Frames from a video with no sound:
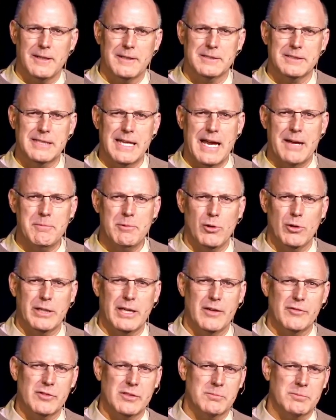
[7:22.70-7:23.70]
Samuel
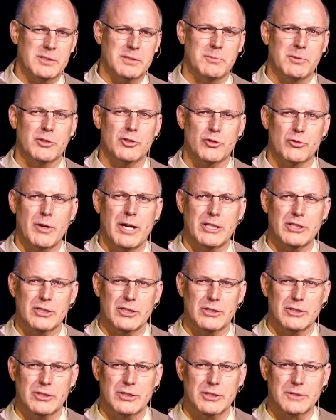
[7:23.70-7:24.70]
gives him some
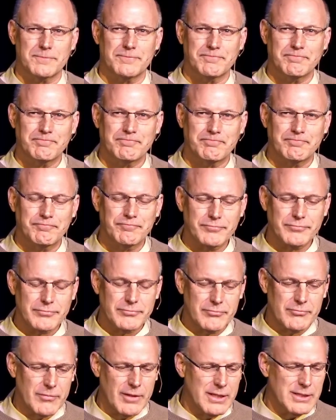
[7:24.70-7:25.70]
instructions.
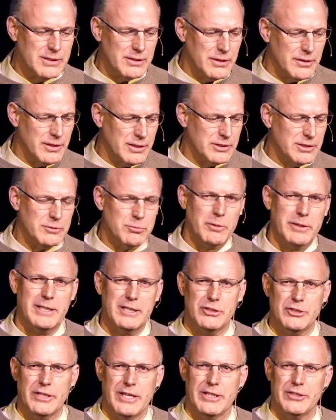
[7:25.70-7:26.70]
And this is what
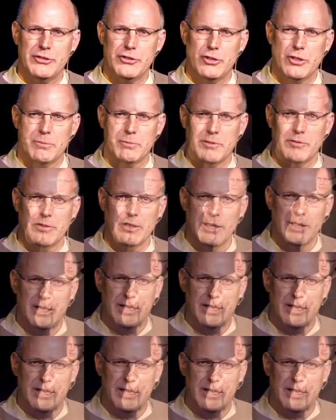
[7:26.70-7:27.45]
he says to him